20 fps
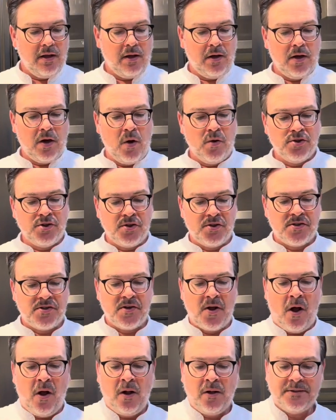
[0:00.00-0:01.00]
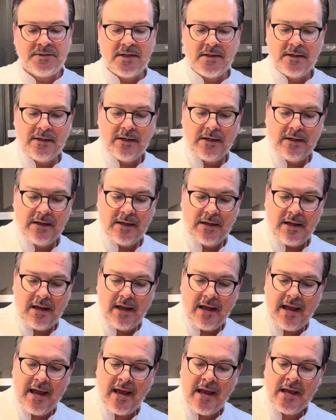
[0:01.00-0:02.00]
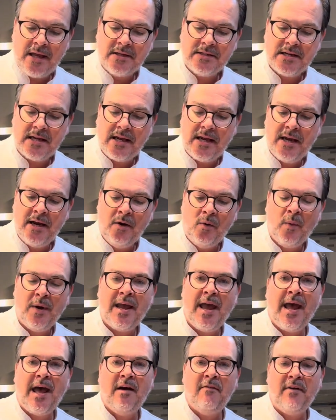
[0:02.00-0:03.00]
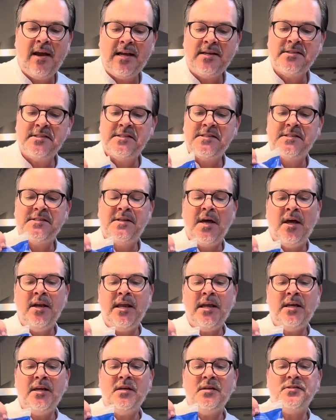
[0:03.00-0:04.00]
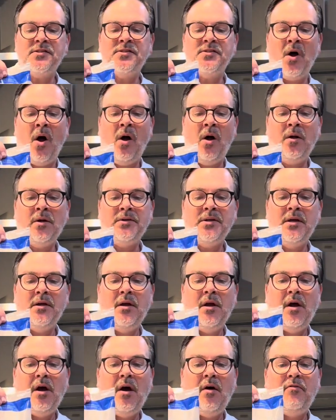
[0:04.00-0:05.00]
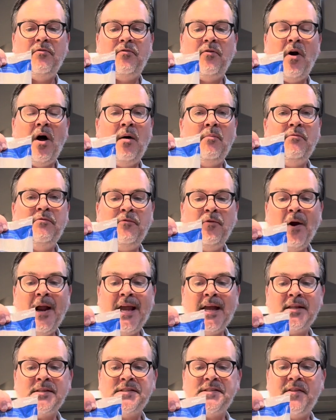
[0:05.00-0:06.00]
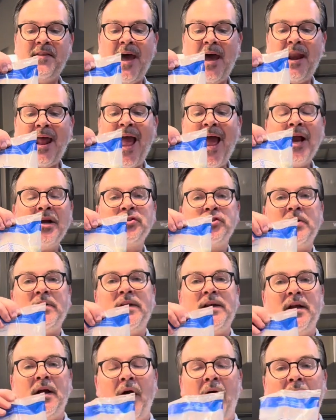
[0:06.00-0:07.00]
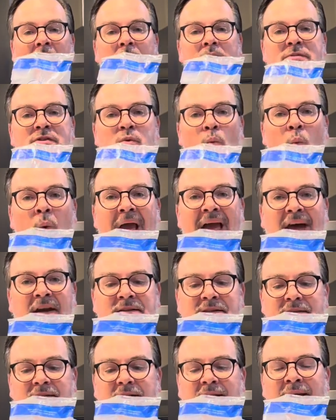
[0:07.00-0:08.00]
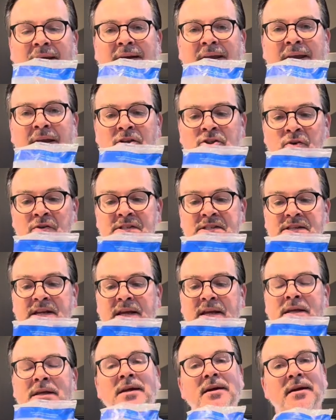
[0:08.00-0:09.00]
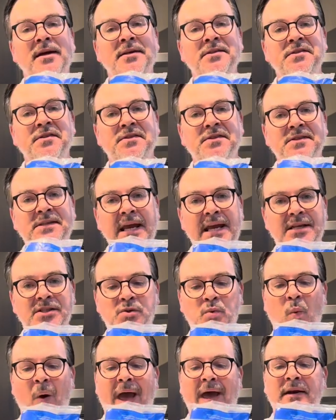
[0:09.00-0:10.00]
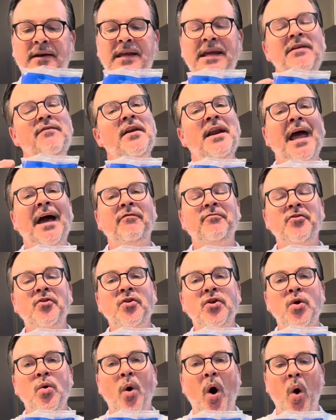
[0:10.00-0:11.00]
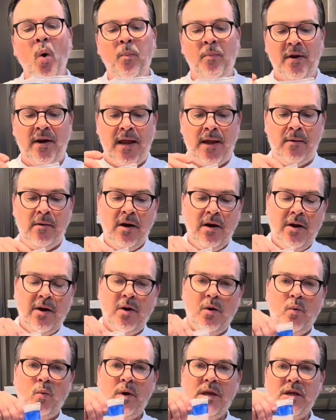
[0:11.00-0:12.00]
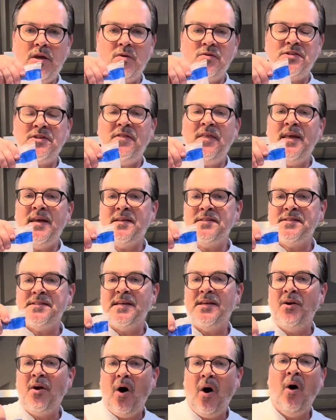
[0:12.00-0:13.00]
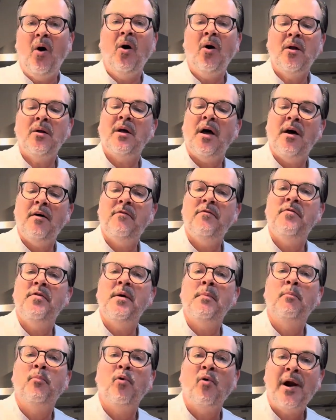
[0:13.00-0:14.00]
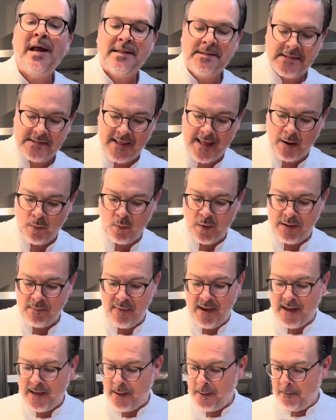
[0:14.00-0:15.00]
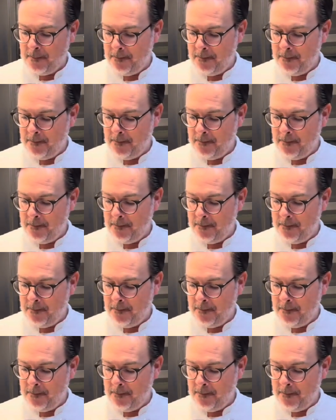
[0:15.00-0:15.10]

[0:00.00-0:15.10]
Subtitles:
Kosher salt, and here we have a stunning salt from France that actually comes wet. And interesting, it stays wet even after you open it. We use this in all of the breads that we bake.